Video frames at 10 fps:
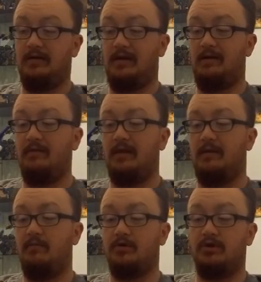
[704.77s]
You can't really
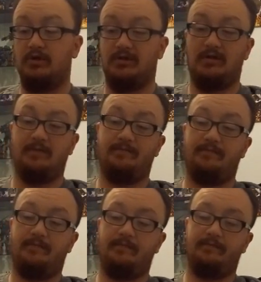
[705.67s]
get much because of the
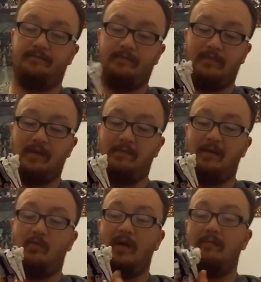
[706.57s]

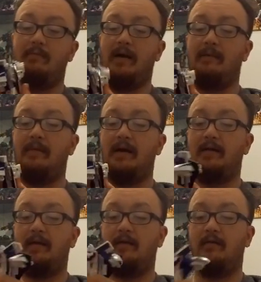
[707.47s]
big wing
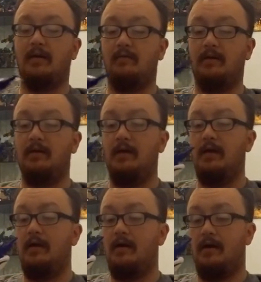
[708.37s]
backpack there anyway.
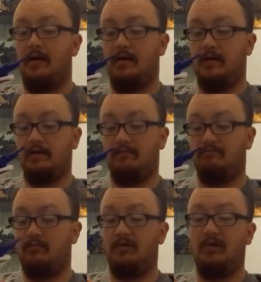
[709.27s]
And
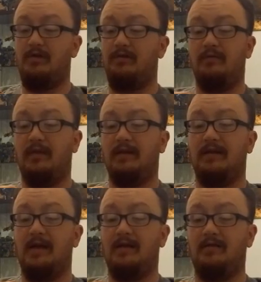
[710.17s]
nothing really
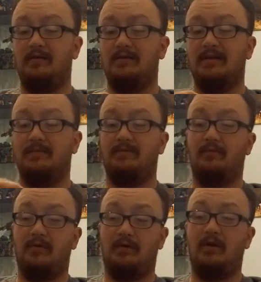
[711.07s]
at the angle except
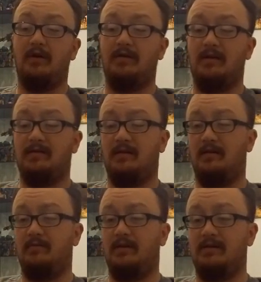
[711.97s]
if you want to count that
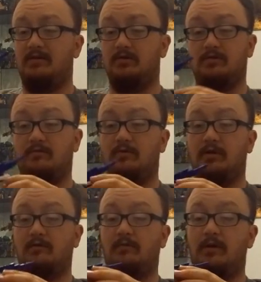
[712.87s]
there, but that's just
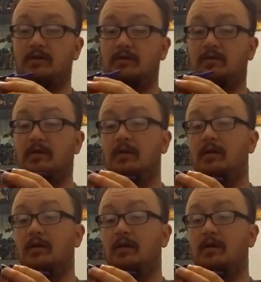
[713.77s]
transformation.